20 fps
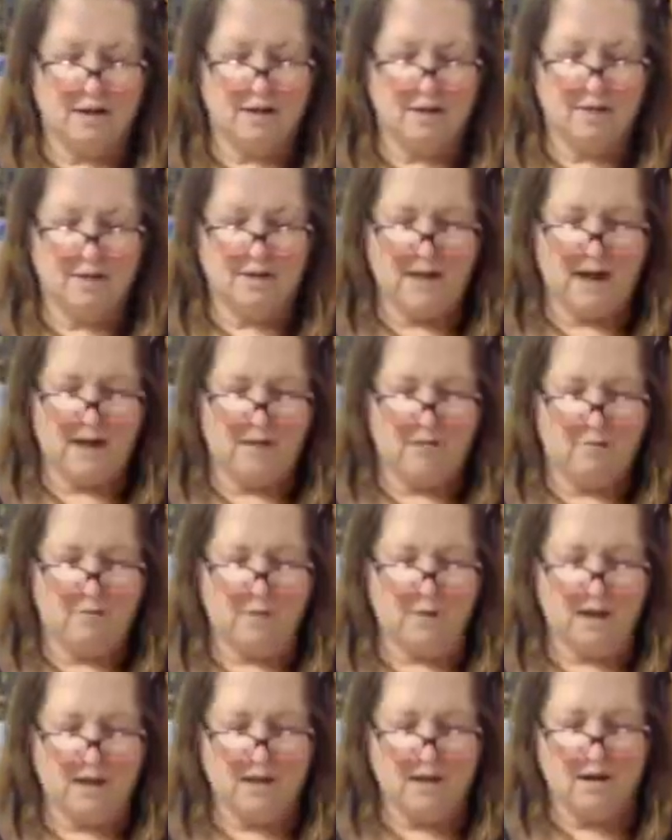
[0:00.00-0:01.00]
that
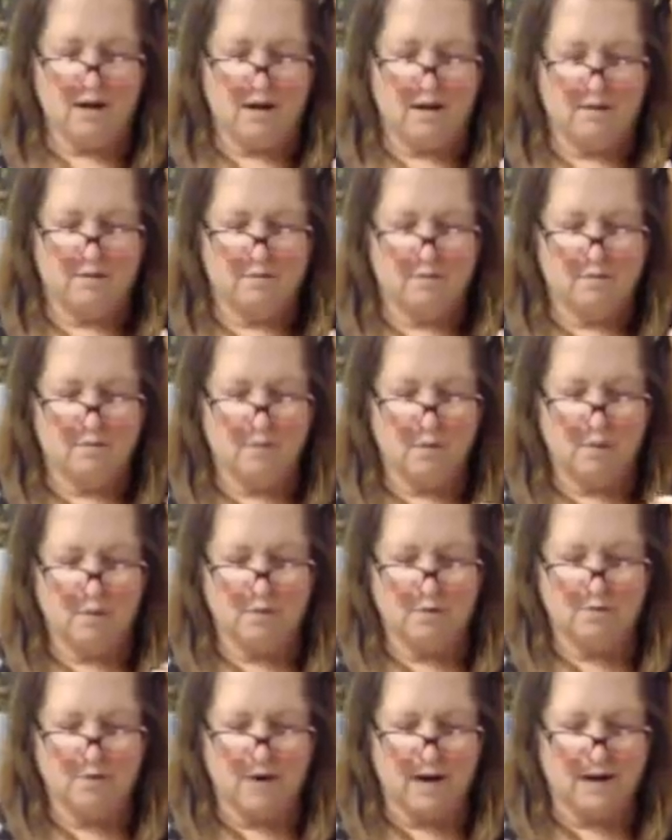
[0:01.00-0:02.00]
we thought we were
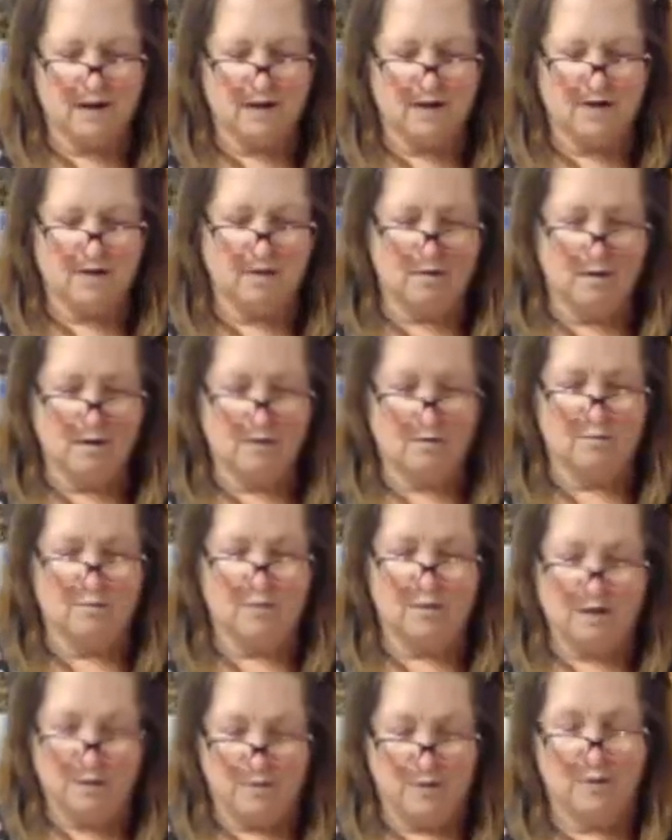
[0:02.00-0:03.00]
trying to do and
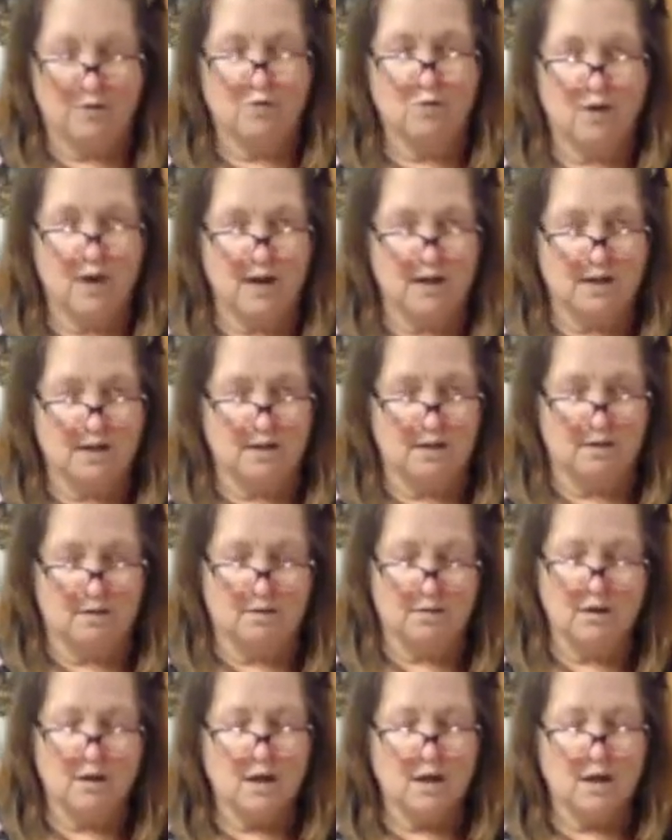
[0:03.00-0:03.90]
that we were trying to do